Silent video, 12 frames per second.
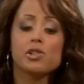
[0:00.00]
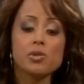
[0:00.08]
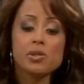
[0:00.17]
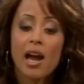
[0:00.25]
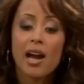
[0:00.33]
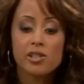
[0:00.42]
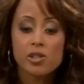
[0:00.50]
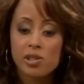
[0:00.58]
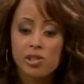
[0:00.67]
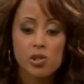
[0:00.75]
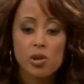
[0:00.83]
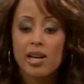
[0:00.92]
too tired to
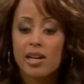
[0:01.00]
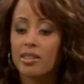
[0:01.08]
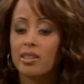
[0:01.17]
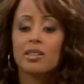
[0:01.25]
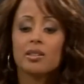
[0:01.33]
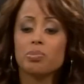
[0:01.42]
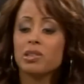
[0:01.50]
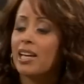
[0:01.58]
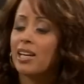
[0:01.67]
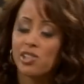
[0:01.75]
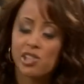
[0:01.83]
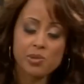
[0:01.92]
enjoy it, then the
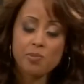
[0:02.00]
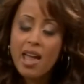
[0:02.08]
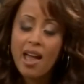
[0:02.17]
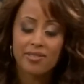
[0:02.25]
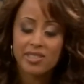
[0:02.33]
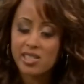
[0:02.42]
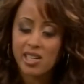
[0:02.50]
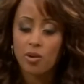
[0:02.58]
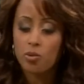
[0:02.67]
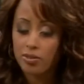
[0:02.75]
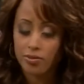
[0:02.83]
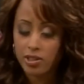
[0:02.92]
planet just may have to
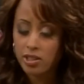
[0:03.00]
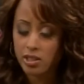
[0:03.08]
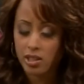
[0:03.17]
take one for the